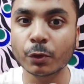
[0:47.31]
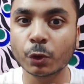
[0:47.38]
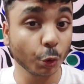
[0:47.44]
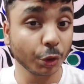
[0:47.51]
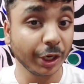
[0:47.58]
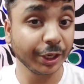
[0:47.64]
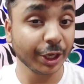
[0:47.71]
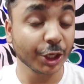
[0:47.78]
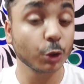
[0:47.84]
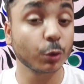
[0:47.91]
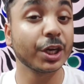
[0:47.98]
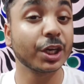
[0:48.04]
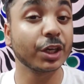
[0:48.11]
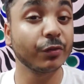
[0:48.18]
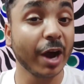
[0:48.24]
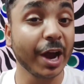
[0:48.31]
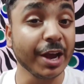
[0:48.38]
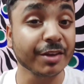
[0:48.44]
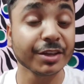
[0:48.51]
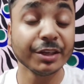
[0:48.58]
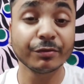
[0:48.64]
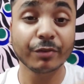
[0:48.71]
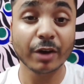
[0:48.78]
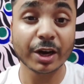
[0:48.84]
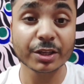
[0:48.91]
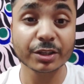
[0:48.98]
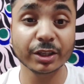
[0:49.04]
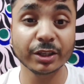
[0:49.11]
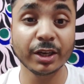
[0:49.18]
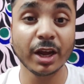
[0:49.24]
so that you can revise it
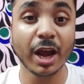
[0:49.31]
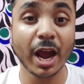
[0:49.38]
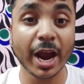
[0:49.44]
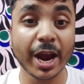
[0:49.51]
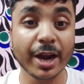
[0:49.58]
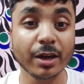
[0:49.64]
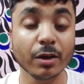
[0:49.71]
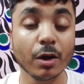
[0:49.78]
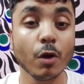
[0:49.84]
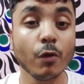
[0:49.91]
faster and